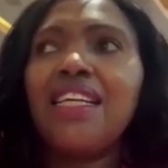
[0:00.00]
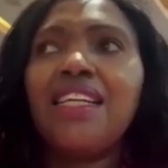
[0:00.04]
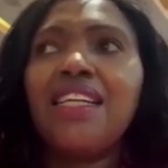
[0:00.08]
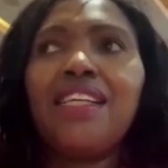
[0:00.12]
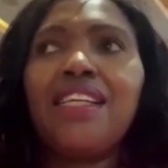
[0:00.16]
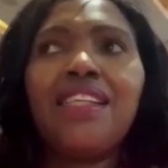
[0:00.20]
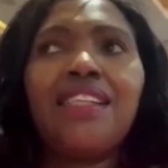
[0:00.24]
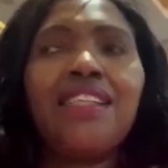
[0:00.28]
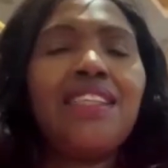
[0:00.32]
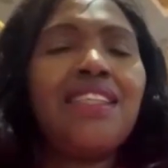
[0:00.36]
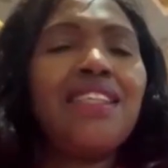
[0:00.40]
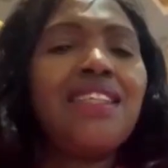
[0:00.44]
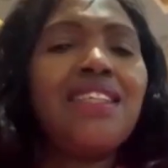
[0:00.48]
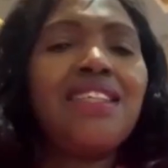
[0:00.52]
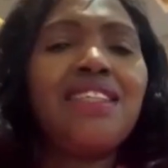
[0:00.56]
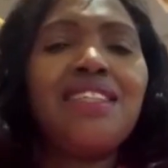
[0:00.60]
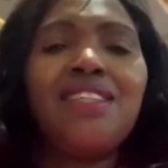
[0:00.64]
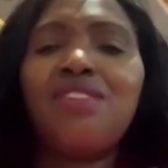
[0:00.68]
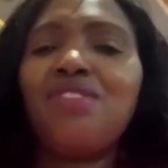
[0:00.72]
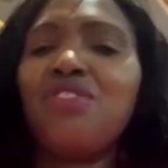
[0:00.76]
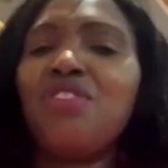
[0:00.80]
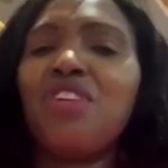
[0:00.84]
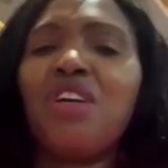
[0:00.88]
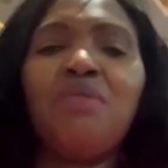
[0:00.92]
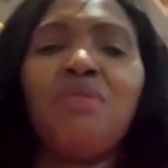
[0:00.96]
It is
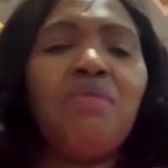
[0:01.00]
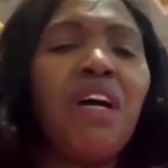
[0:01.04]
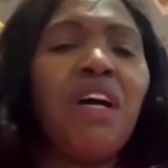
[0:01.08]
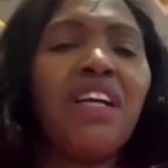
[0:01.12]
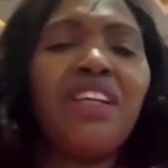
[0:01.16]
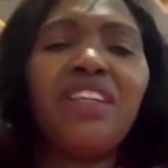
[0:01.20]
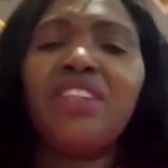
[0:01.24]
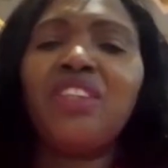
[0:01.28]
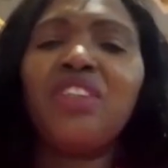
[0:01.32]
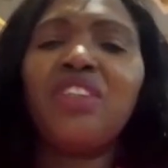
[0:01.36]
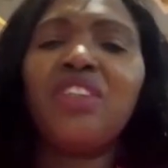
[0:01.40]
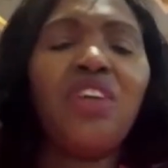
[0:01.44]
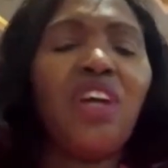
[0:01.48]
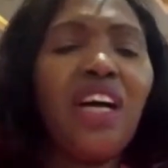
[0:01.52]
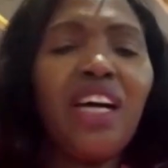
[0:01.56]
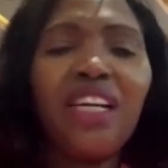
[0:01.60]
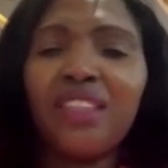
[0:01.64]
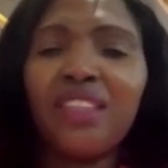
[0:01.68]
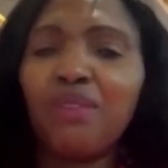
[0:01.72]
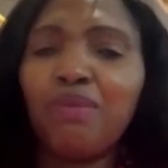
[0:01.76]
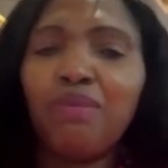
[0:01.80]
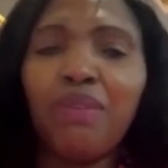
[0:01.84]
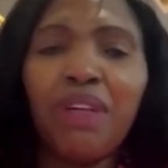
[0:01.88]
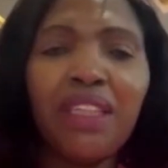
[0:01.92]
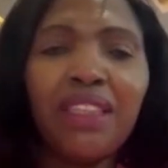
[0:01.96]
if you're married, your
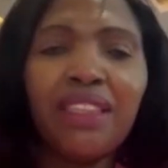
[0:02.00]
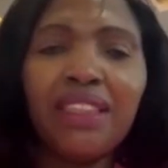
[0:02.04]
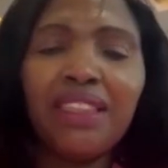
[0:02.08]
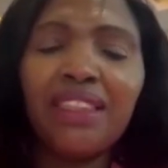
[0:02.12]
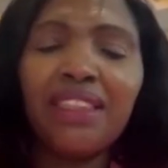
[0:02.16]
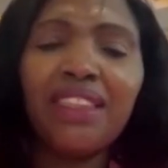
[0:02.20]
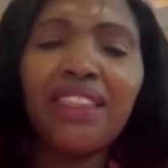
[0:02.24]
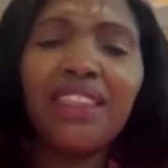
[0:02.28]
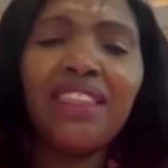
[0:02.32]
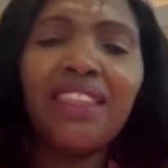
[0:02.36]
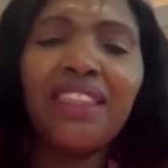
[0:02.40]
husband,